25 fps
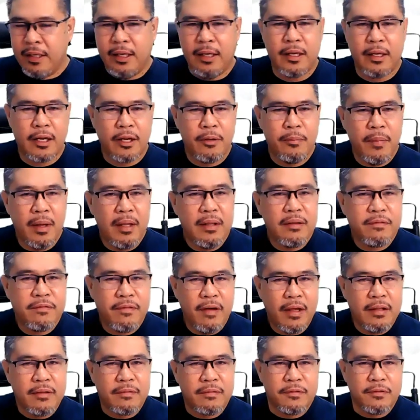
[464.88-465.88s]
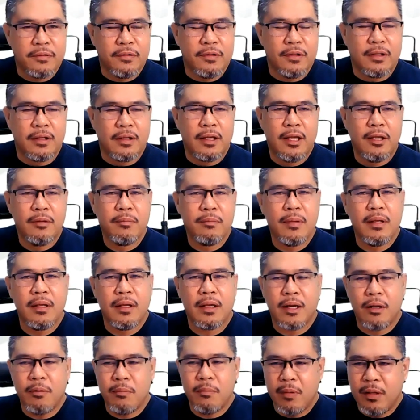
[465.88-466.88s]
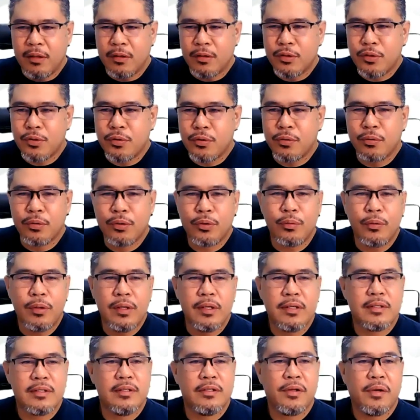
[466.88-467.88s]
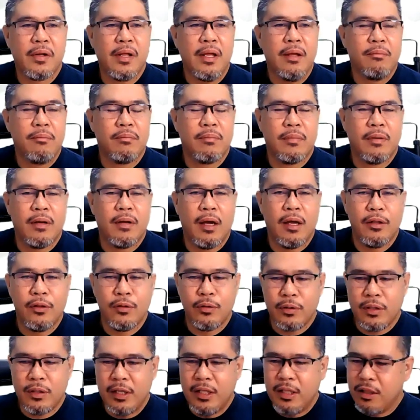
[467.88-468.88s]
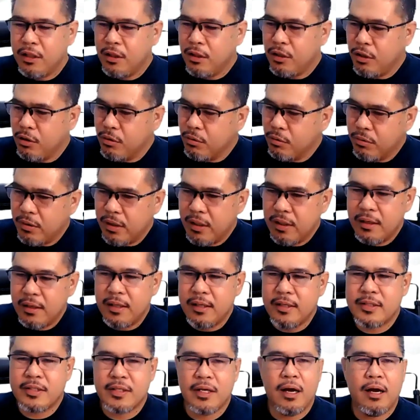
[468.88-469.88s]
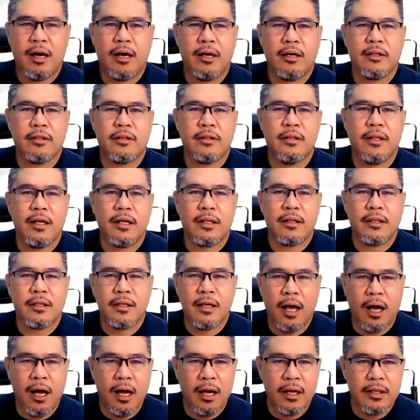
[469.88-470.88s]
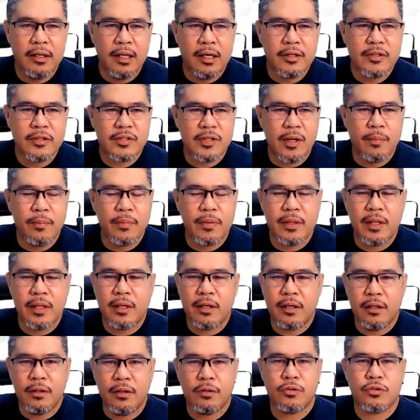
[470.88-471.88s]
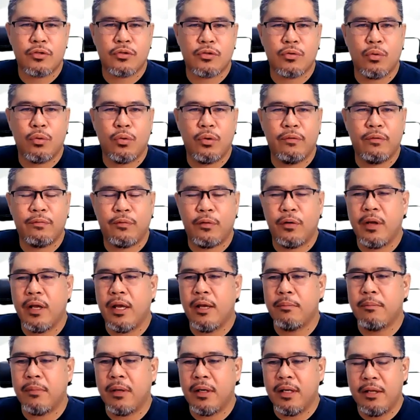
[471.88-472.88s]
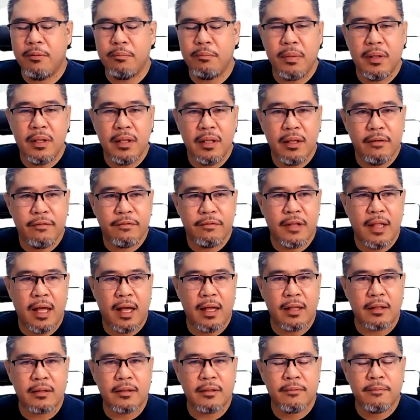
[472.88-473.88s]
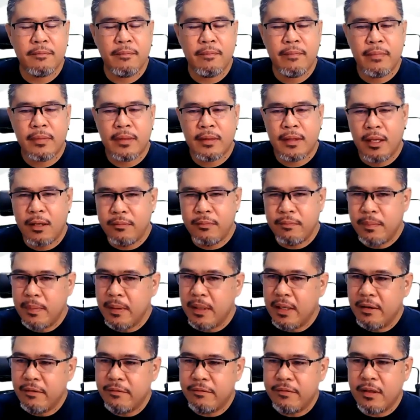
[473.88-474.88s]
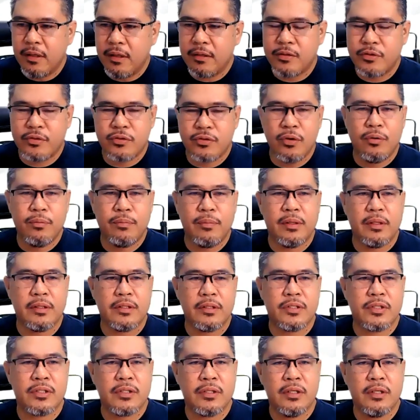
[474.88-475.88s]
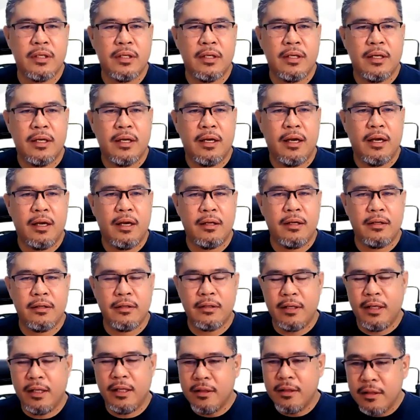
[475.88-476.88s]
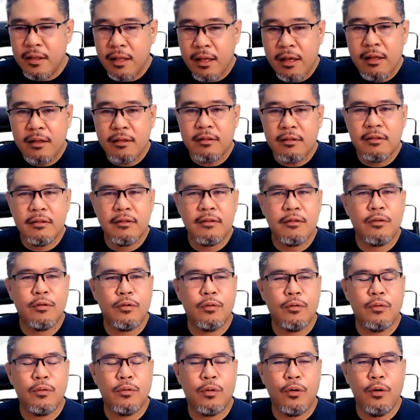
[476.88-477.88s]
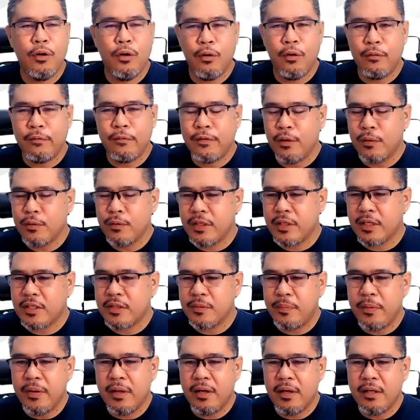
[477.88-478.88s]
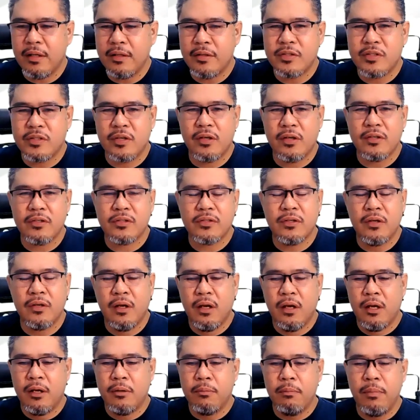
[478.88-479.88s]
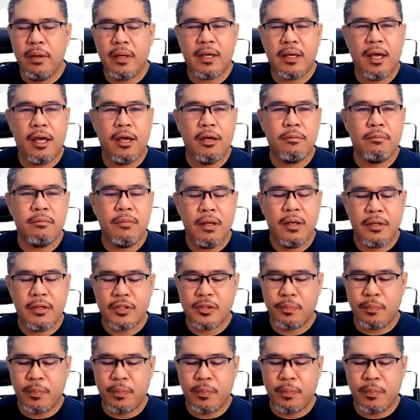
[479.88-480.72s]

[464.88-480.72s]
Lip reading: he remained faithful. Remained true to his dream. He knew in his heart that God has something in store for him, and he believed that. He believed that so much. And indeed, no, all of those experiences became